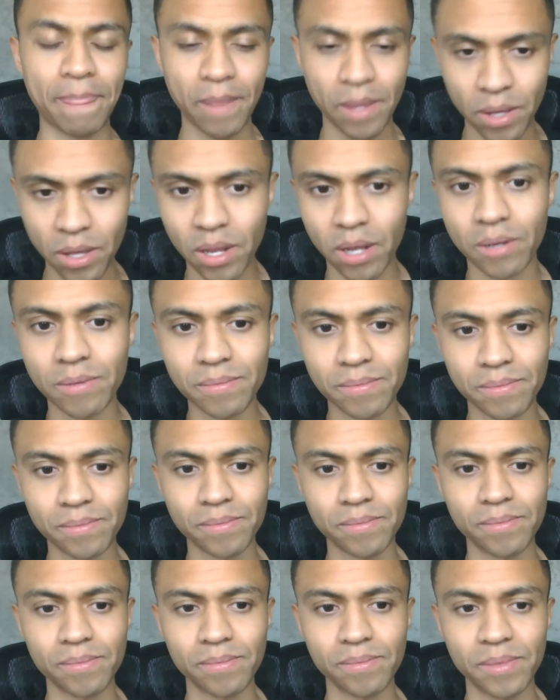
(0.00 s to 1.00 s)
you know,
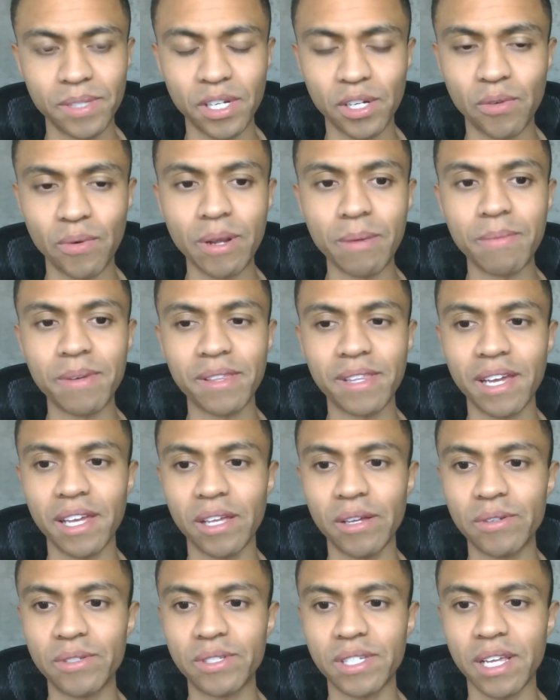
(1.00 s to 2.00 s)
the agreement that
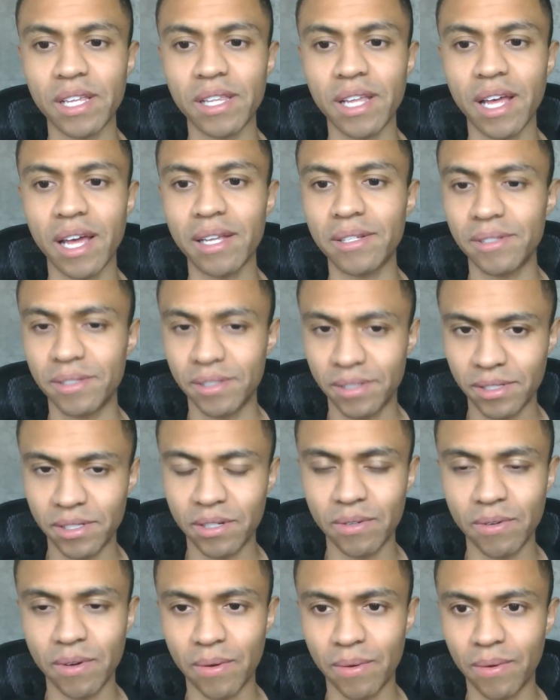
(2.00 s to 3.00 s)
you said that
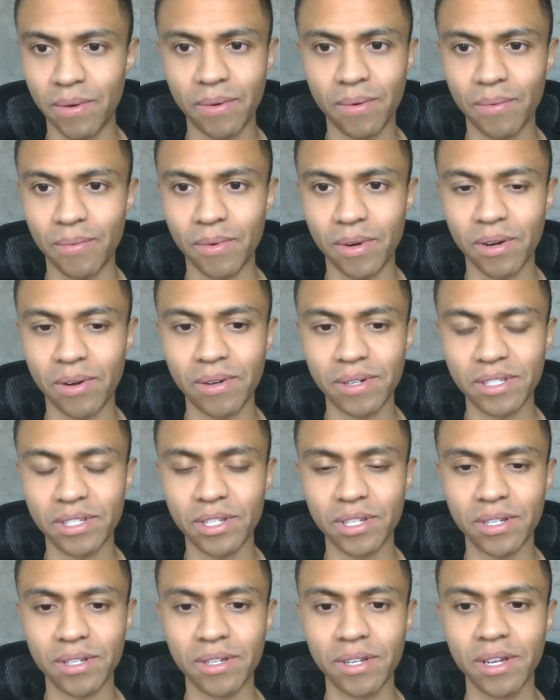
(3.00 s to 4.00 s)
you were going
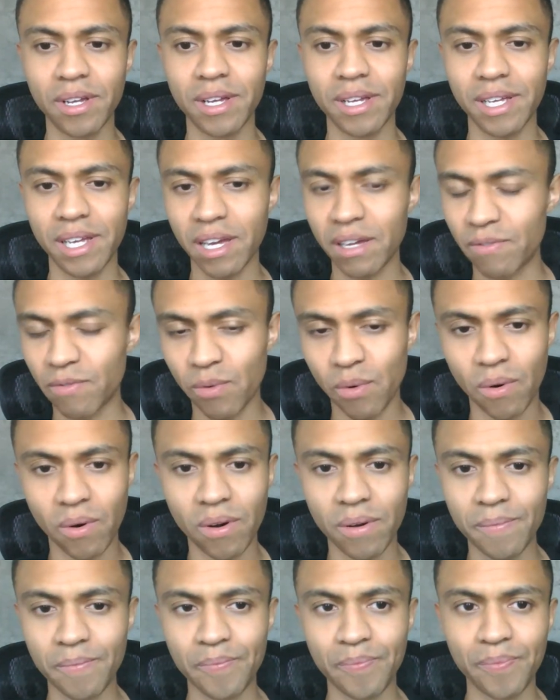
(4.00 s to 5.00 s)
to get
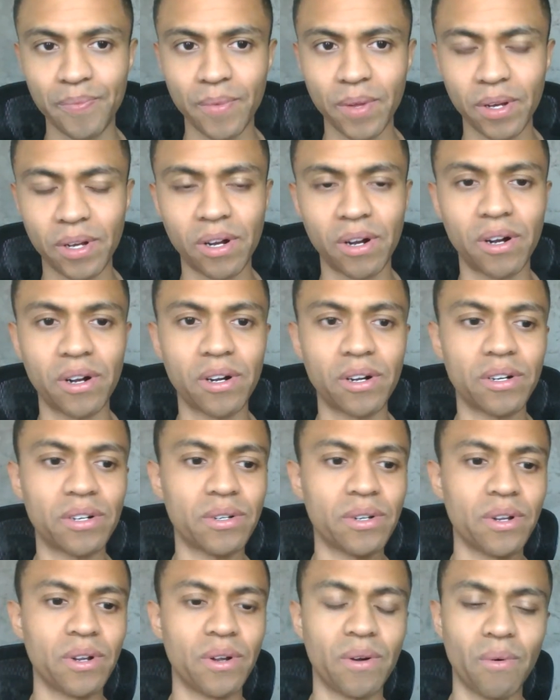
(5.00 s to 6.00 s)
for a
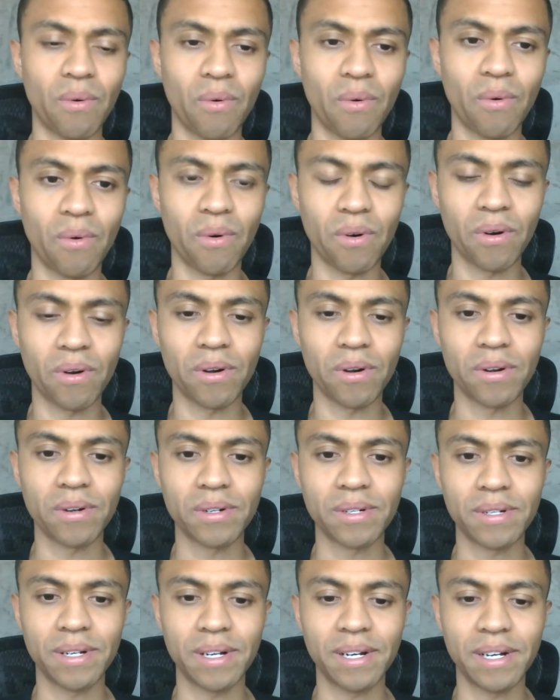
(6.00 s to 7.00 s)
card
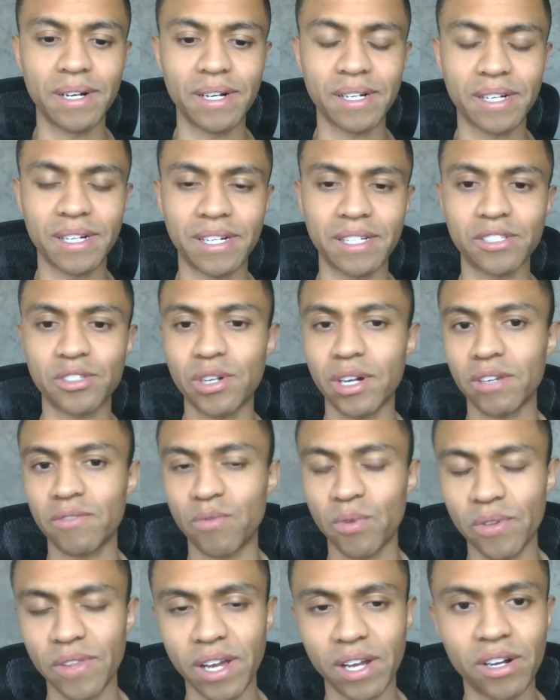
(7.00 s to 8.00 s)
or uh, a contract
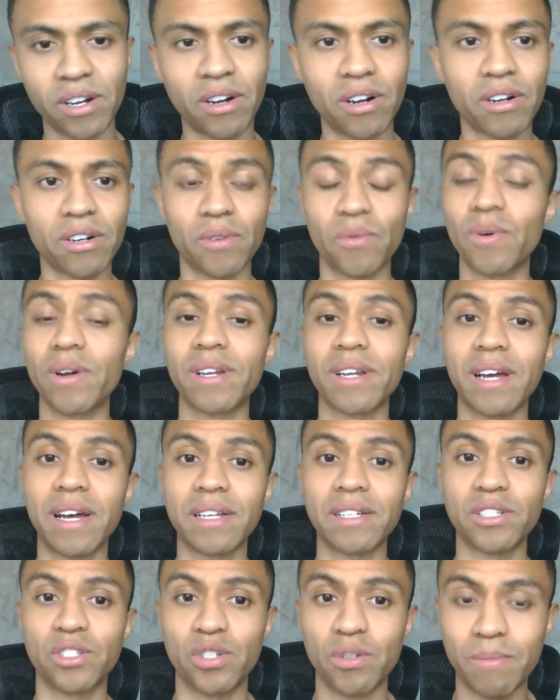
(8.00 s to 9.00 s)
for that card or
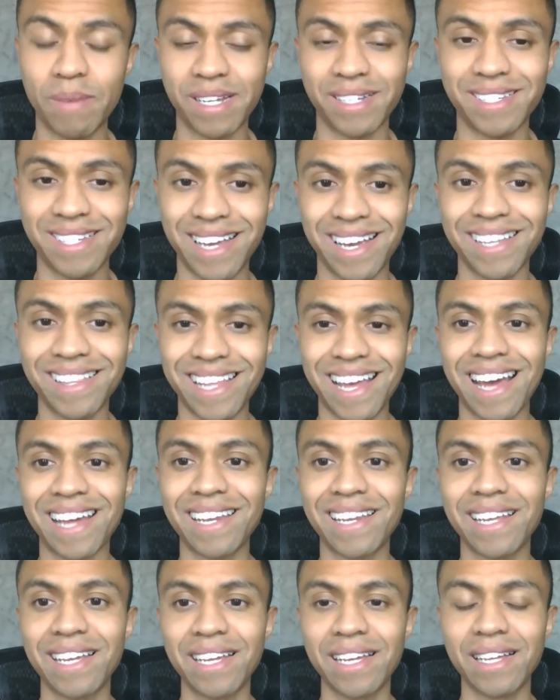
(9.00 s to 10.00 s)
whatnot to maintain
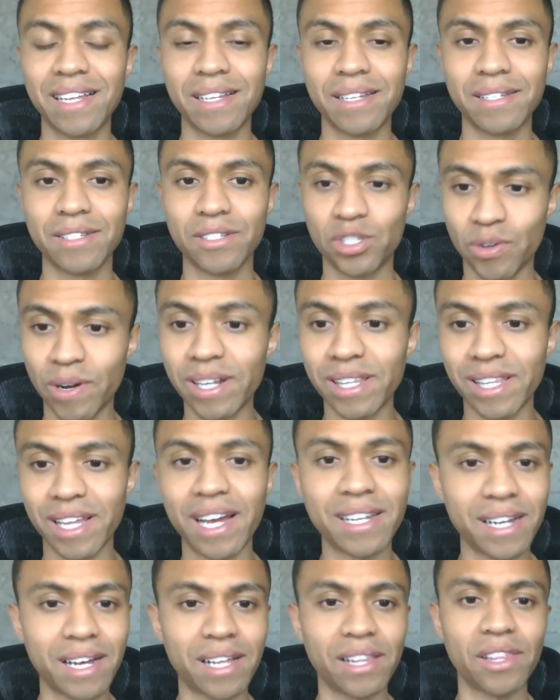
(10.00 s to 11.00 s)
that trade
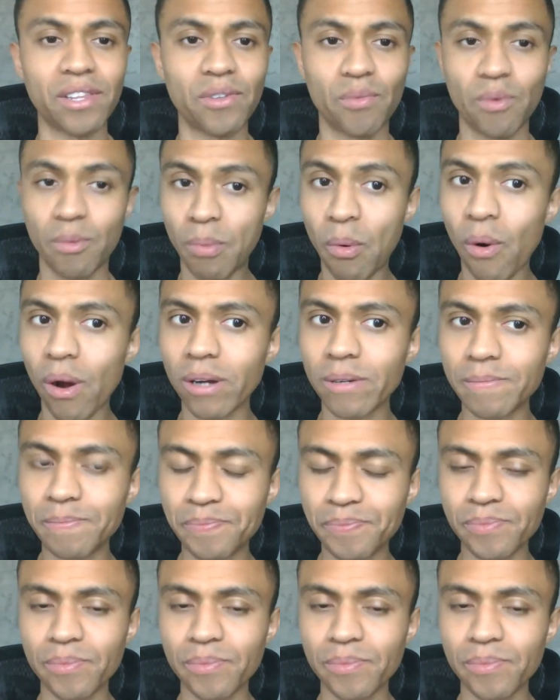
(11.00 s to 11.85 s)
line on the report.